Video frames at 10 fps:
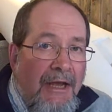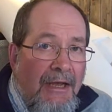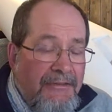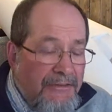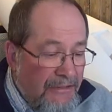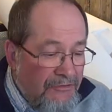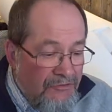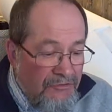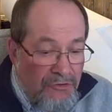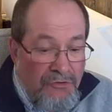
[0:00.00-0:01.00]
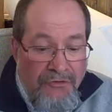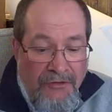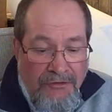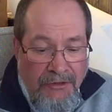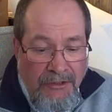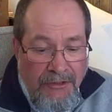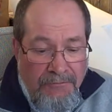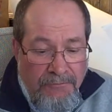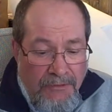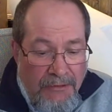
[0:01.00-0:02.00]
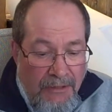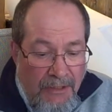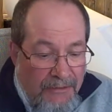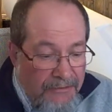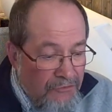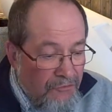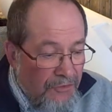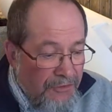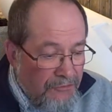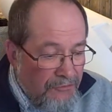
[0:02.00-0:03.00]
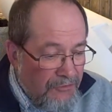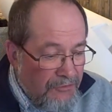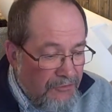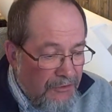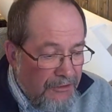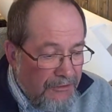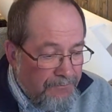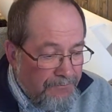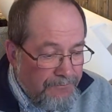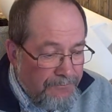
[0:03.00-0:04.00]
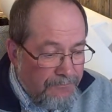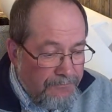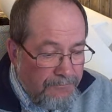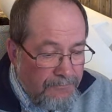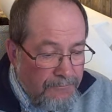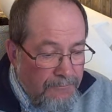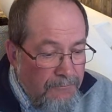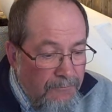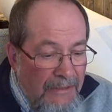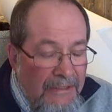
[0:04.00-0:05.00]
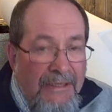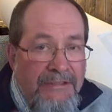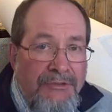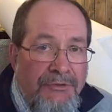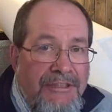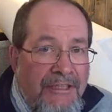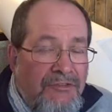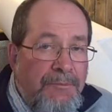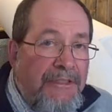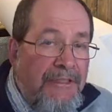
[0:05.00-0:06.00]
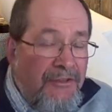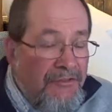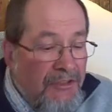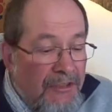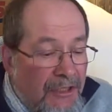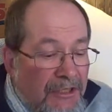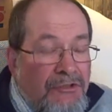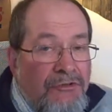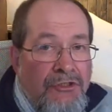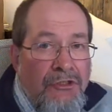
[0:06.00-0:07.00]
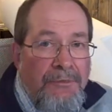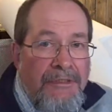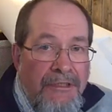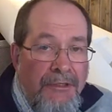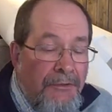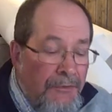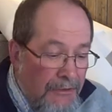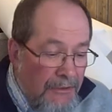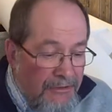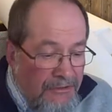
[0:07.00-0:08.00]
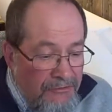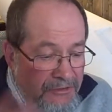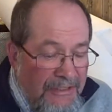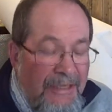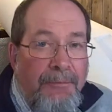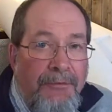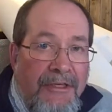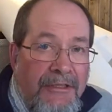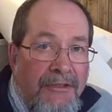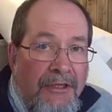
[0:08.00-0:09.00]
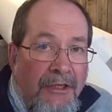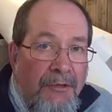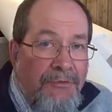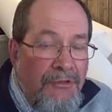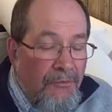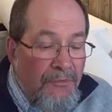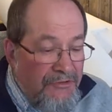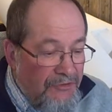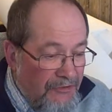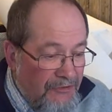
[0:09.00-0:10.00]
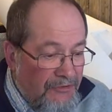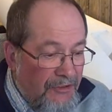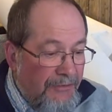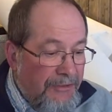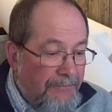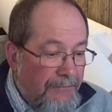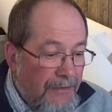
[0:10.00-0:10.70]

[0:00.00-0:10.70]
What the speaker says: I think that's a good thing to learn. I think it's a very good thing to learn. Let your yes be yes and your no be no, and don't elaborate beyond what is necessary.